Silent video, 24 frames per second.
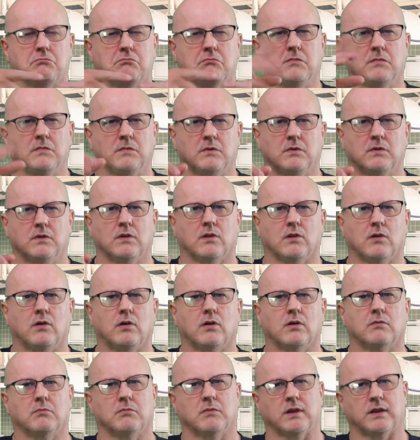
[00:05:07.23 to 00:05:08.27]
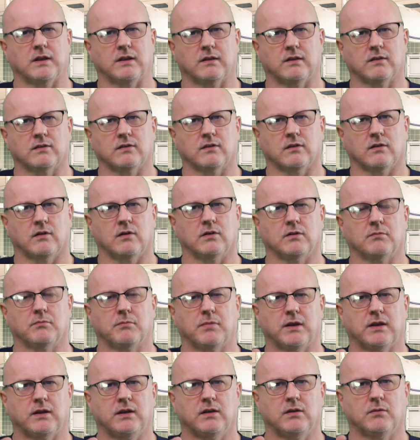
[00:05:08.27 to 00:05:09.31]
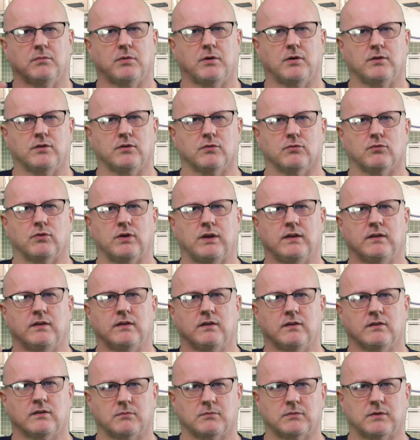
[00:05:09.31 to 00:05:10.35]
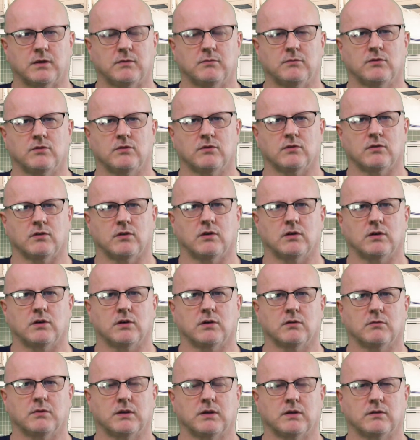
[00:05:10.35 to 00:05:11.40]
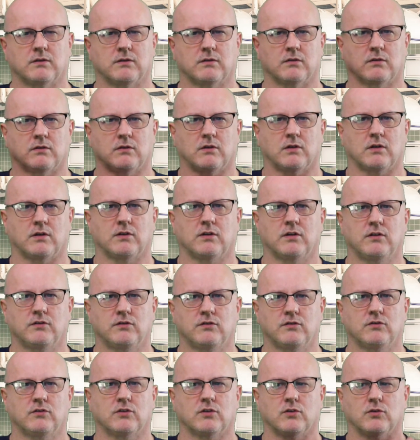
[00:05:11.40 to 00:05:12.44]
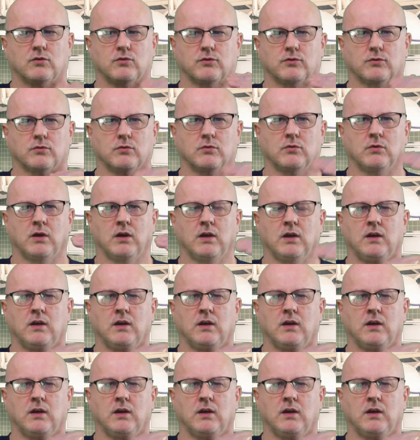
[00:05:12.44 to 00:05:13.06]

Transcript: long, like this long, depending upon your weight, they sometimes use longer because there's a lot of tissue to go through.